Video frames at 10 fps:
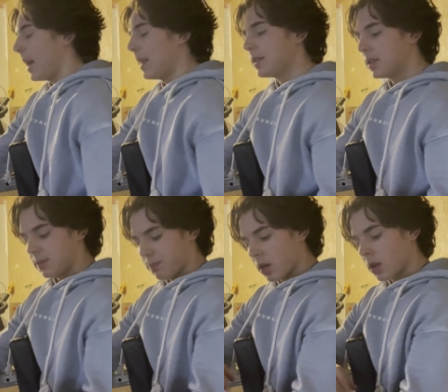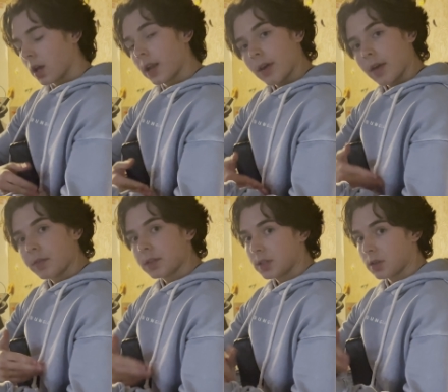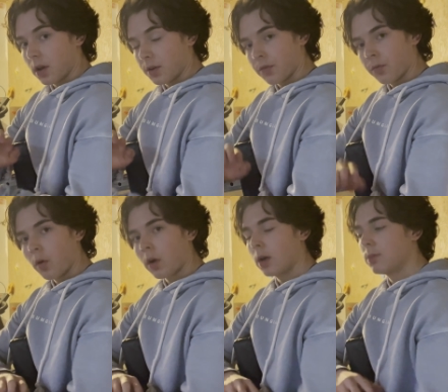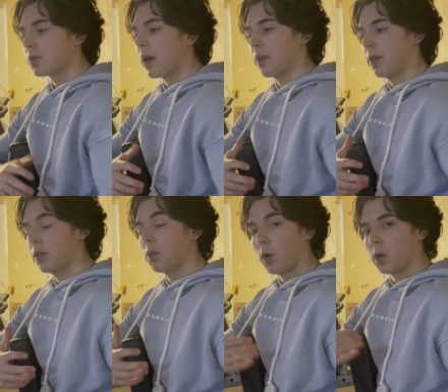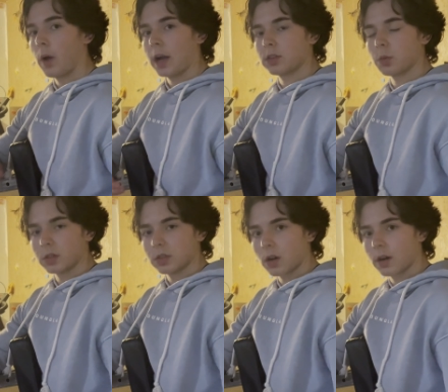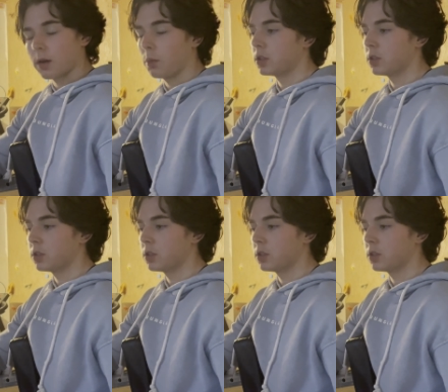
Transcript: And this is putting a lot of emphasis on your forearms rather than what you actually want to target, which